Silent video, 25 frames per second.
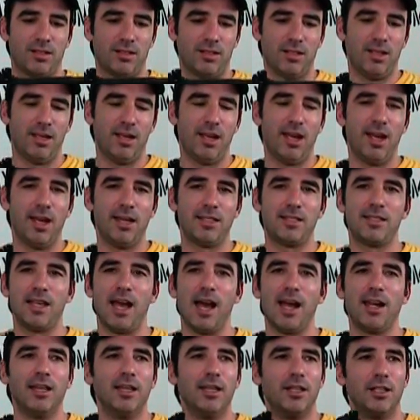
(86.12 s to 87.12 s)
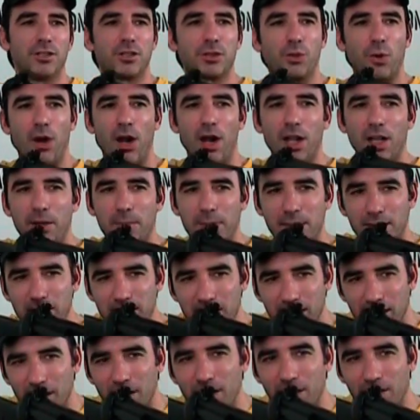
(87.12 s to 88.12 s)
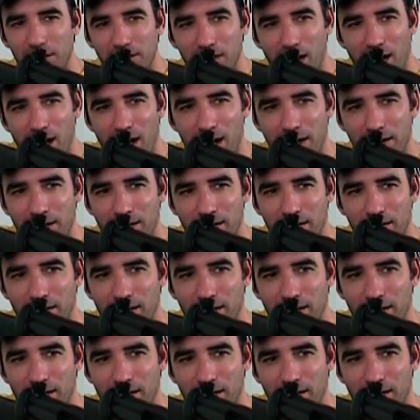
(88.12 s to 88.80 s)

Yeah, it sounded a little squirrely, but it's still holding on.